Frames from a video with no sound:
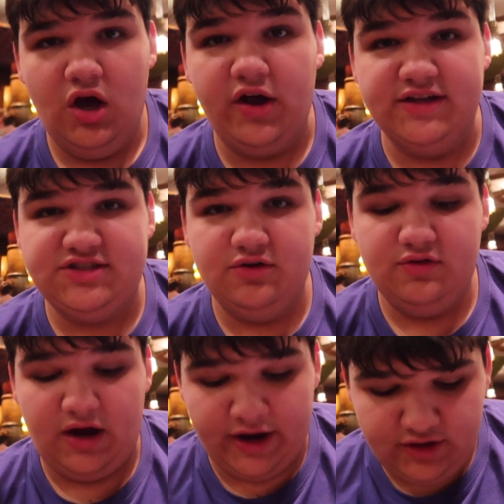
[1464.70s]
Okay, so
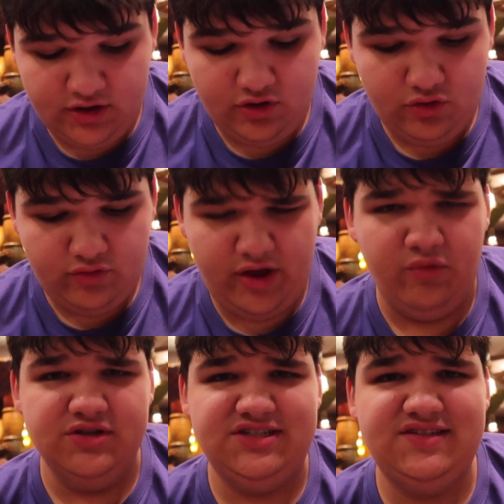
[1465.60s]
I know
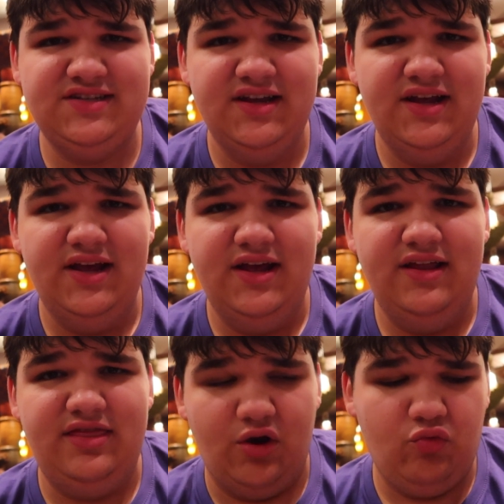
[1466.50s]

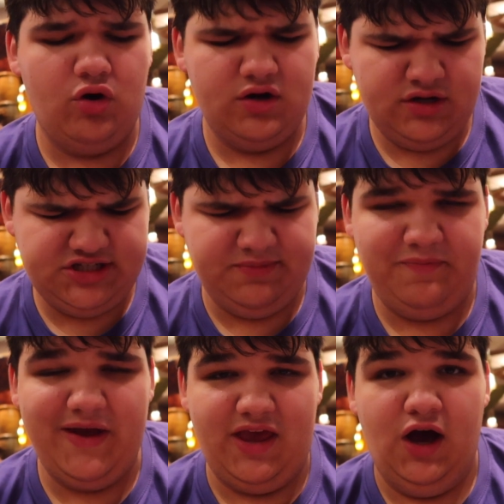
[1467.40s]
there were some
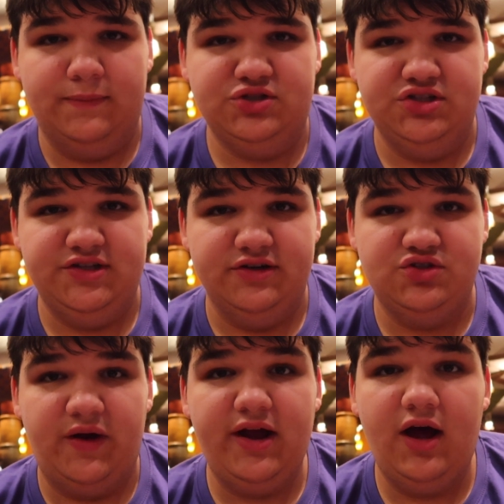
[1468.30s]
picking options here,
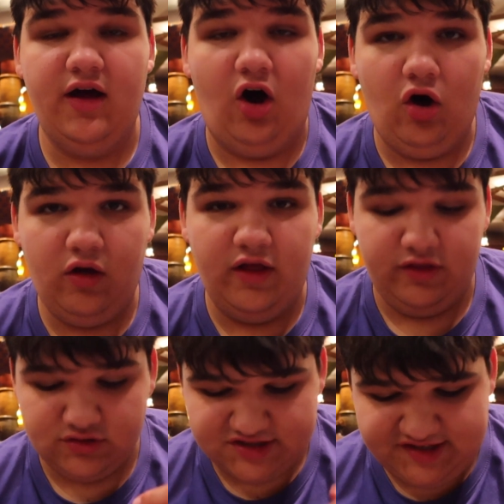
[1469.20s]
so I got a
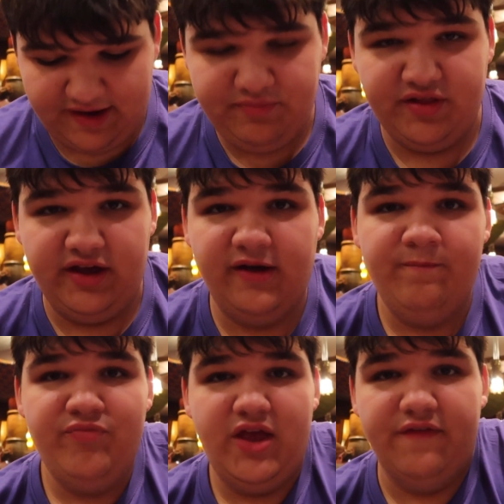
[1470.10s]
little sampling,
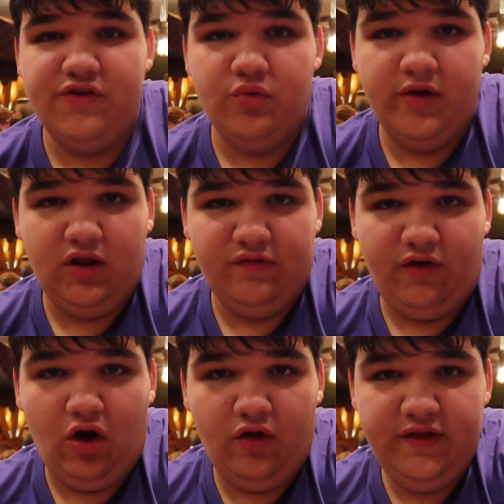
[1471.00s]
if you will, of
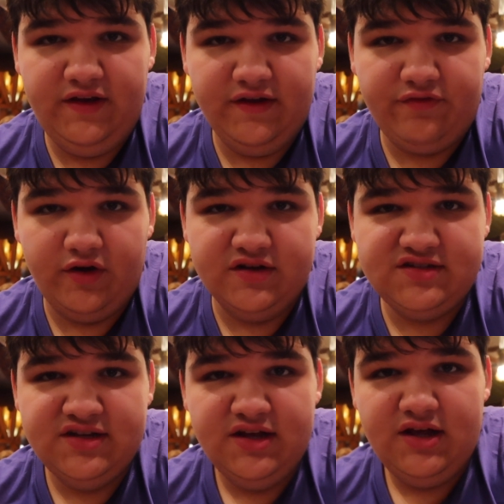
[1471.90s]
all the
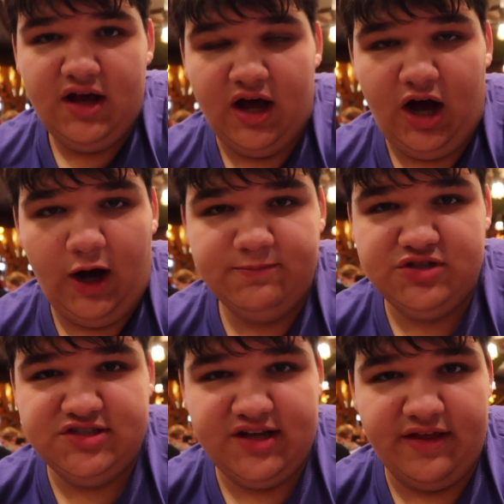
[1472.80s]
different
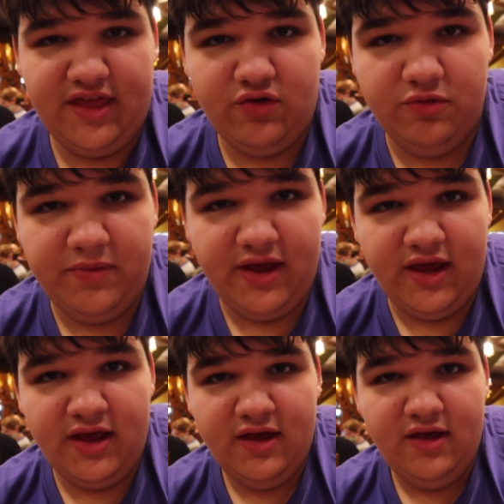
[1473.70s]
options that I think would
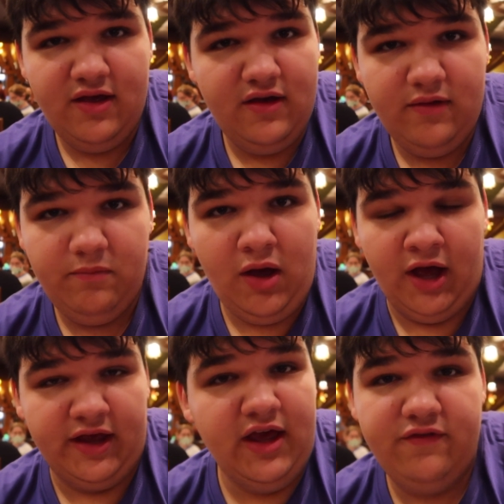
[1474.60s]
be
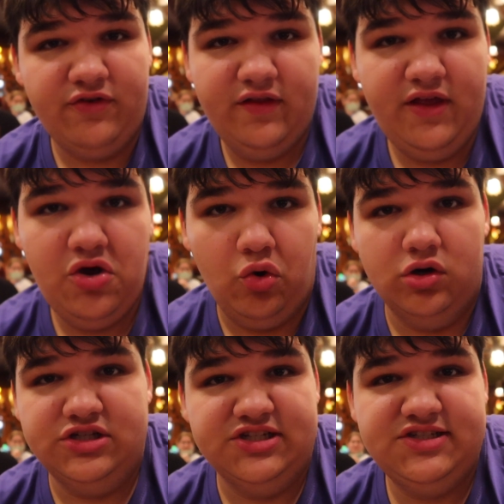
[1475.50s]
kid-friendly
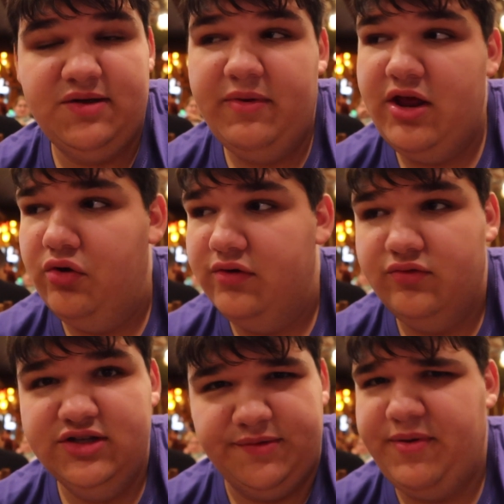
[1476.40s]
or just somebody who
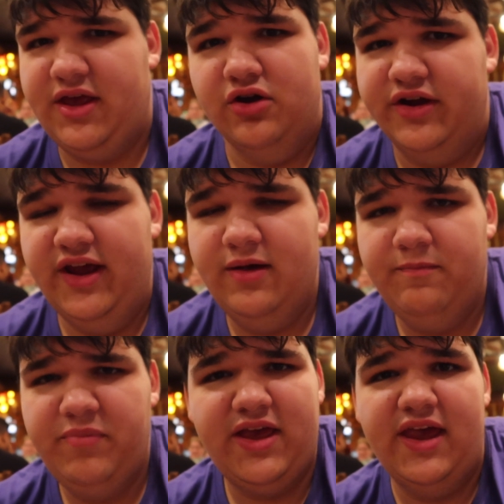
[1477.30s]
is a
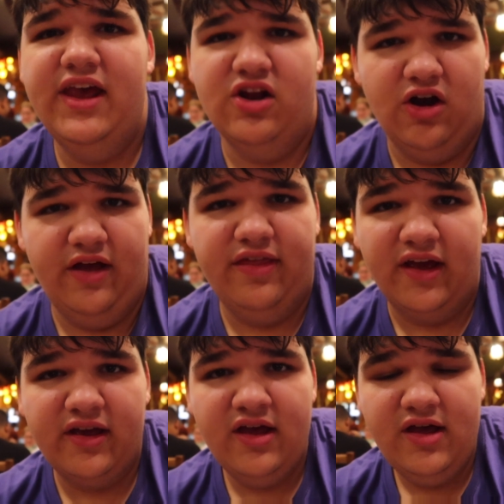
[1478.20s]
picky eater, I think.